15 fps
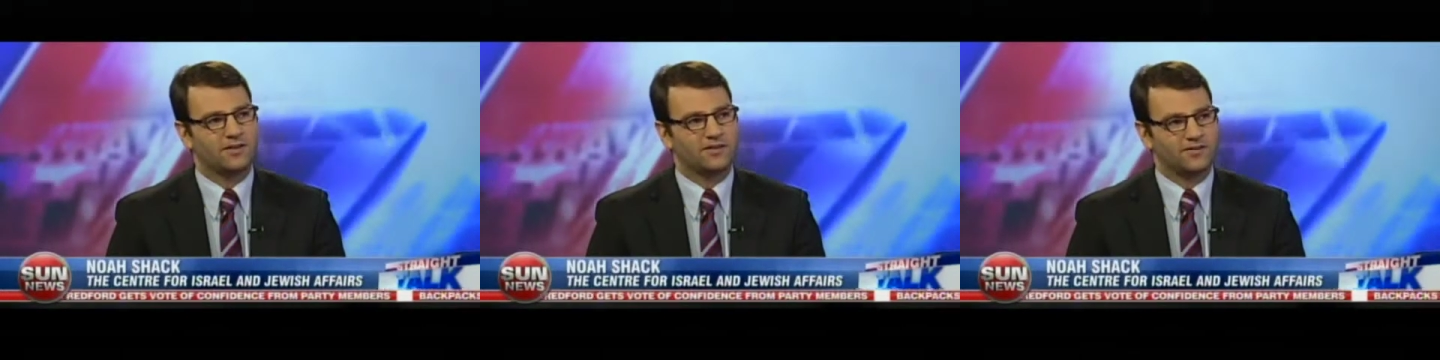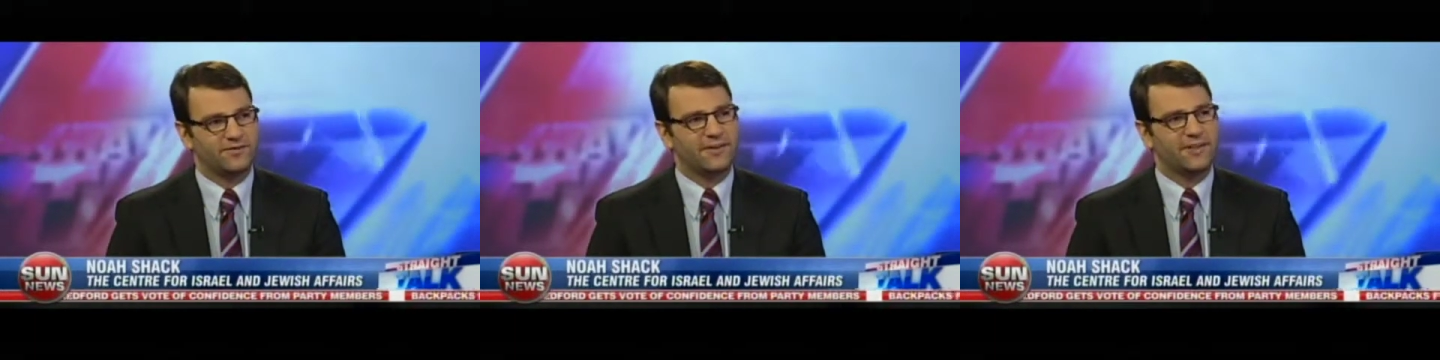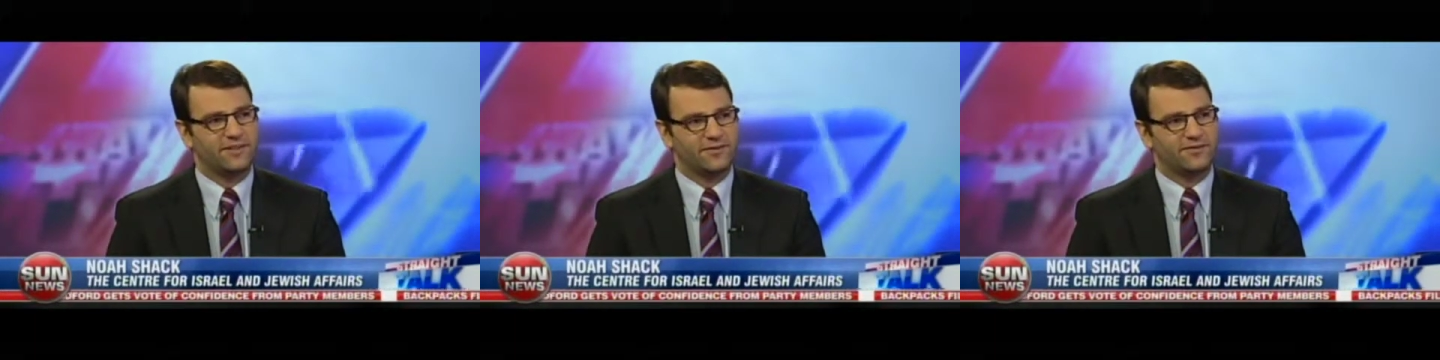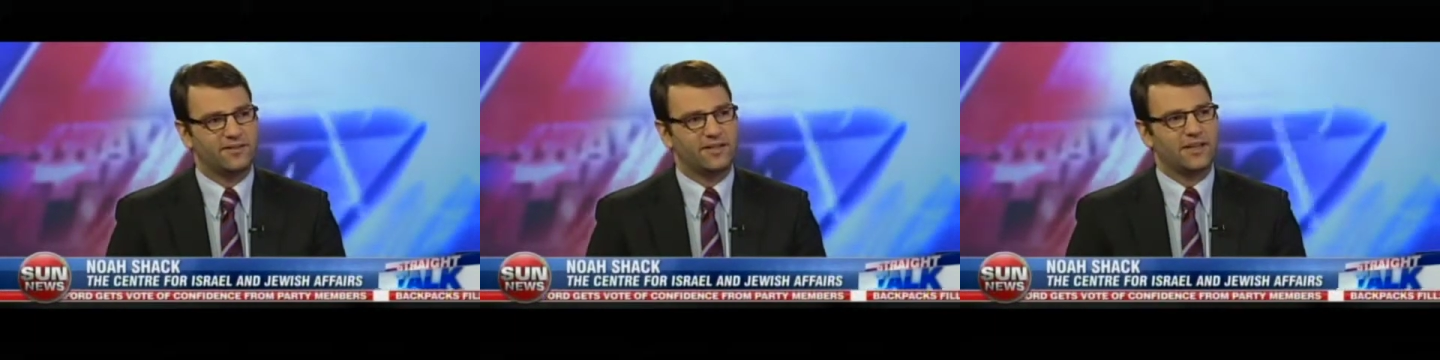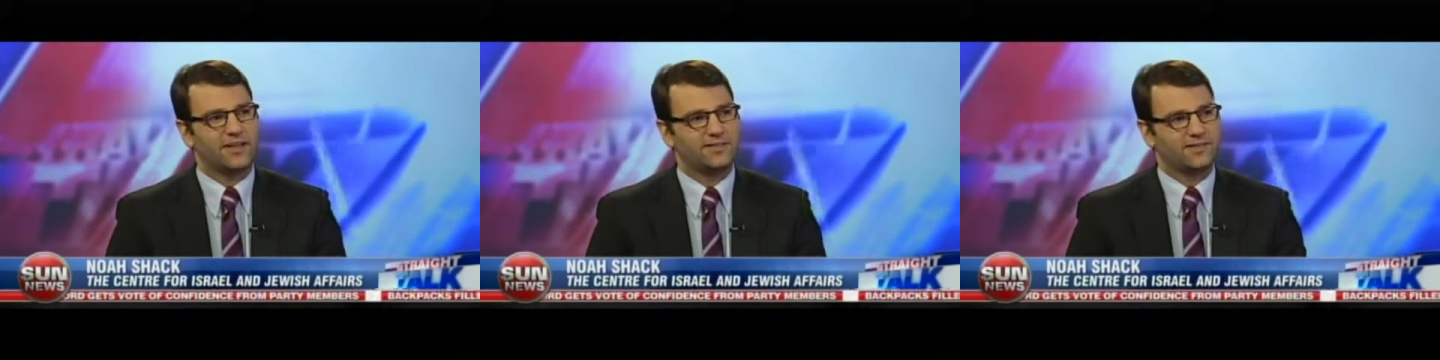
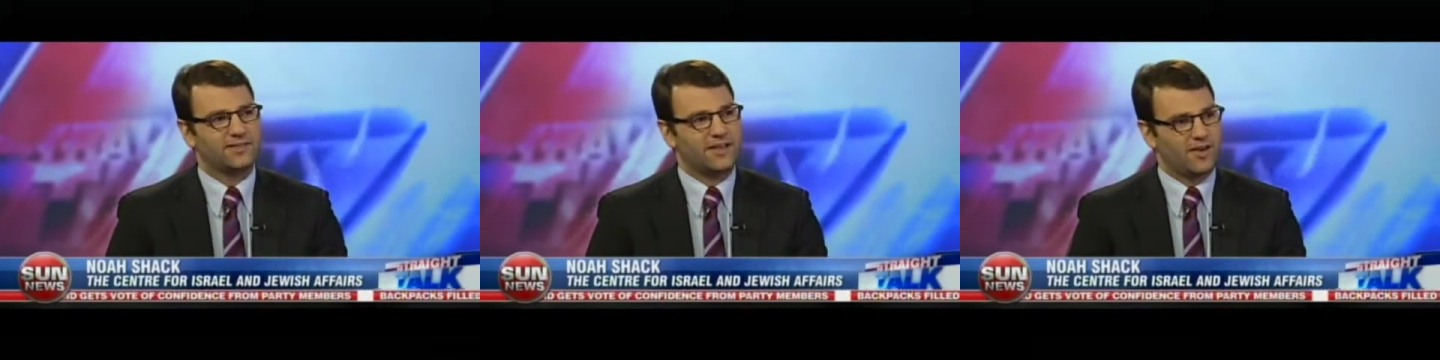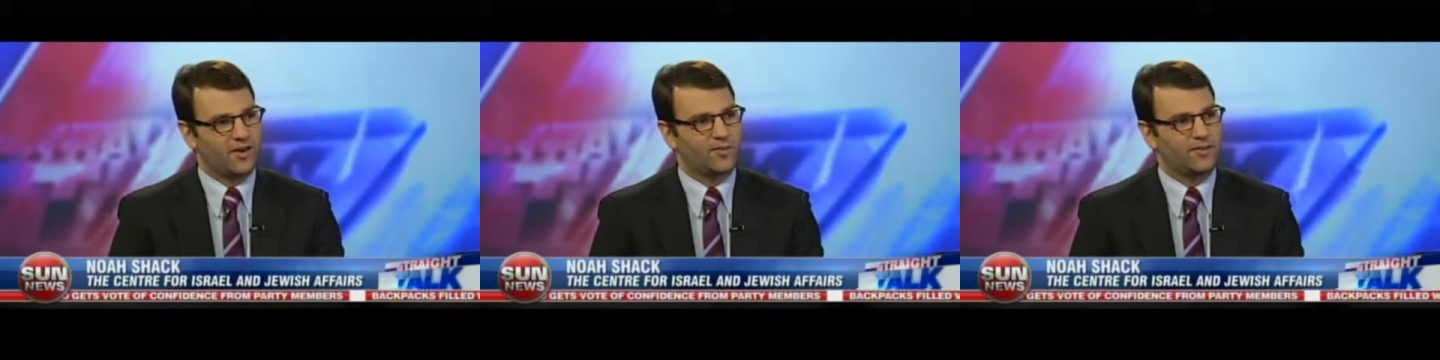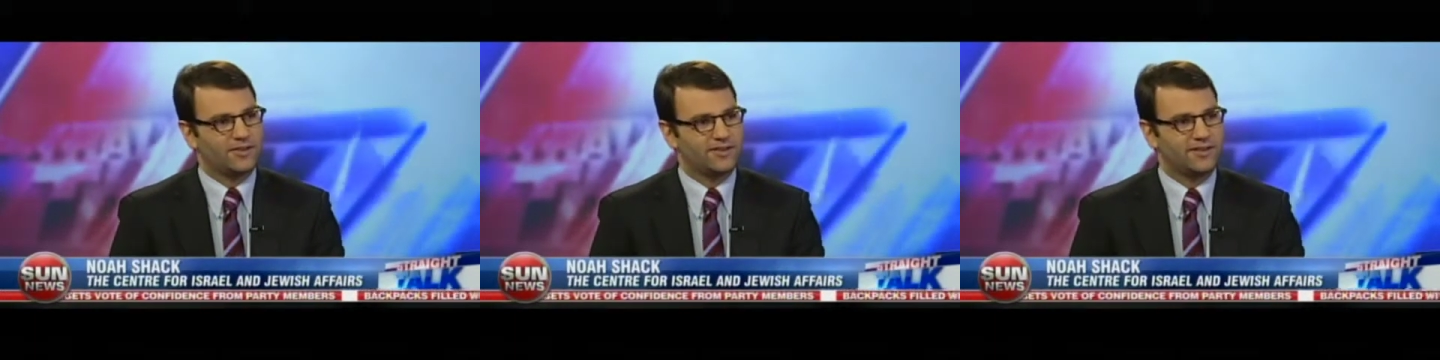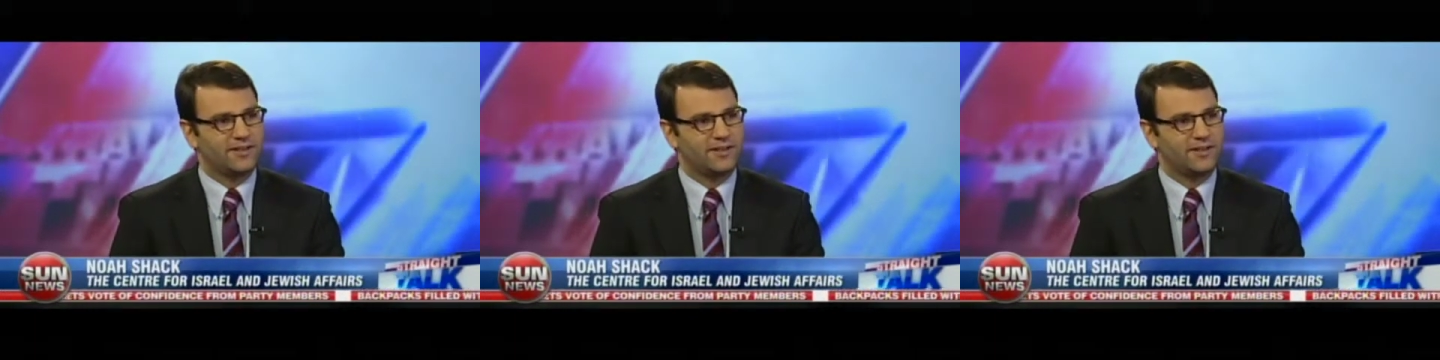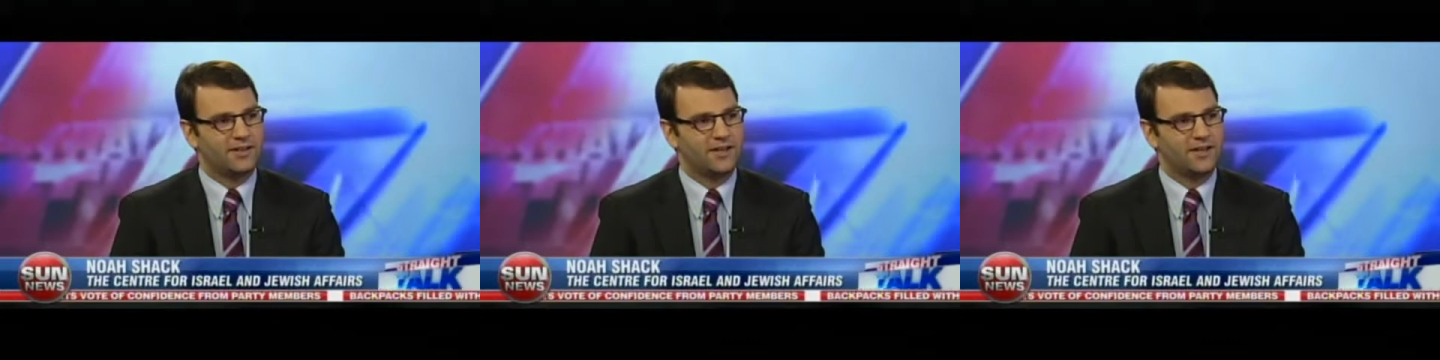definitively it's a terrible deal